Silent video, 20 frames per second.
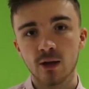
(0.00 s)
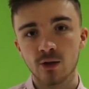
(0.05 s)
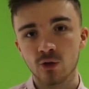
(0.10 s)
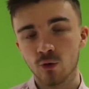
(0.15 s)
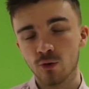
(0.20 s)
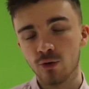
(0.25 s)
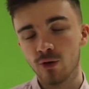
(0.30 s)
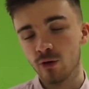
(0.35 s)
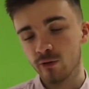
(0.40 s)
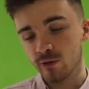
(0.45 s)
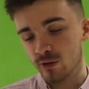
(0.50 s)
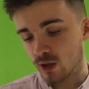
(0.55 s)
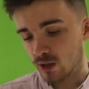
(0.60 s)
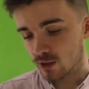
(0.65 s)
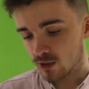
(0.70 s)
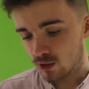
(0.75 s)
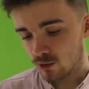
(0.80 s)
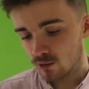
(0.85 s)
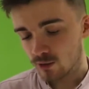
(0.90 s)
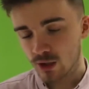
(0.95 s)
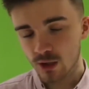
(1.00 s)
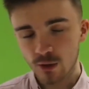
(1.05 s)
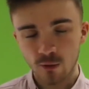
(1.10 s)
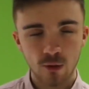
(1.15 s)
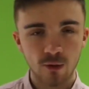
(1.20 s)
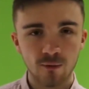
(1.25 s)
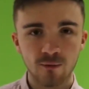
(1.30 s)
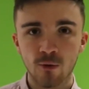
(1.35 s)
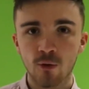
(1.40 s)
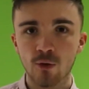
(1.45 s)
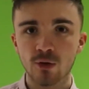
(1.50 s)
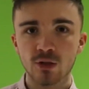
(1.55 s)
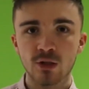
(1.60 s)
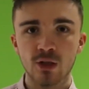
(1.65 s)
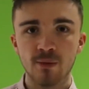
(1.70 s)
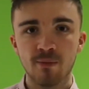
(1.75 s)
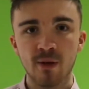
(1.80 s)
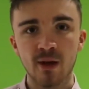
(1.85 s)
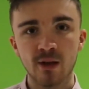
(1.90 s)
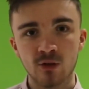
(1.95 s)
Jordan Osei-Tutu
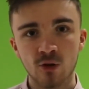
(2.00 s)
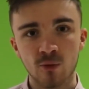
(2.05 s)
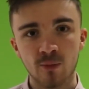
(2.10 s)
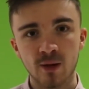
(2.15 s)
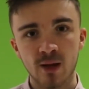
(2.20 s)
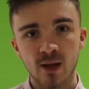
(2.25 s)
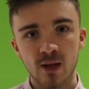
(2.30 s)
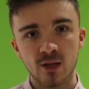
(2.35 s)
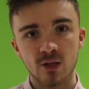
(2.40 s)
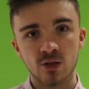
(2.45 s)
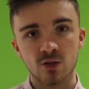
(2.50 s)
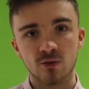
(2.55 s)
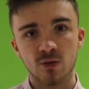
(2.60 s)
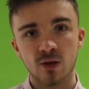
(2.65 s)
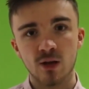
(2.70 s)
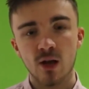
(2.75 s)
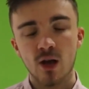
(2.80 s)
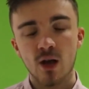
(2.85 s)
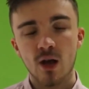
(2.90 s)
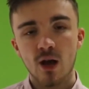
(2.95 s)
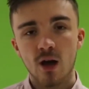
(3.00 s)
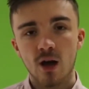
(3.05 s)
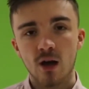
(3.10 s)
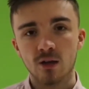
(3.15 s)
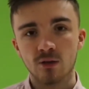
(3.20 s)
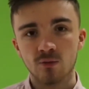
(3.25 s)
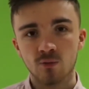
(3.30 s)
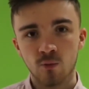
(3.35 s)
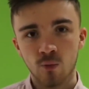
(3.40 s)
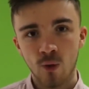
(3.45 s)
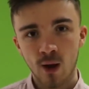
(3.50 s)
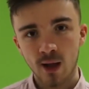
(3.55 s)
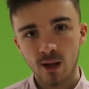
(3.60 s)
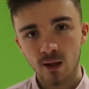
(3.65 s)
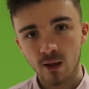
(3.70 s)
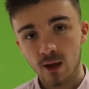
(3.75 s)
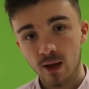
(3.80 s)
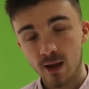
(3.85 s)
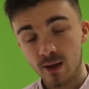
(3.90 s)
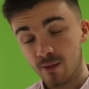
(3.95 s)
unfortunately picked up an injury as
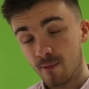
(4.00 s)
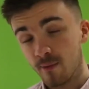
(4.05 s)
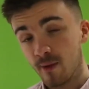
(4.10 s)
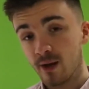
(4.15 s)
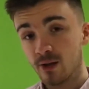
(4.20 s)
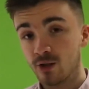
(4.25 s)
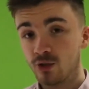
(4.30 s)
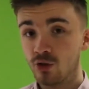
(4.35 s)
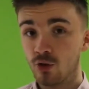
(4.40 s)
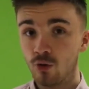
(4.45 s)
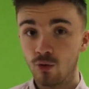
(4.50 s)
well in the match.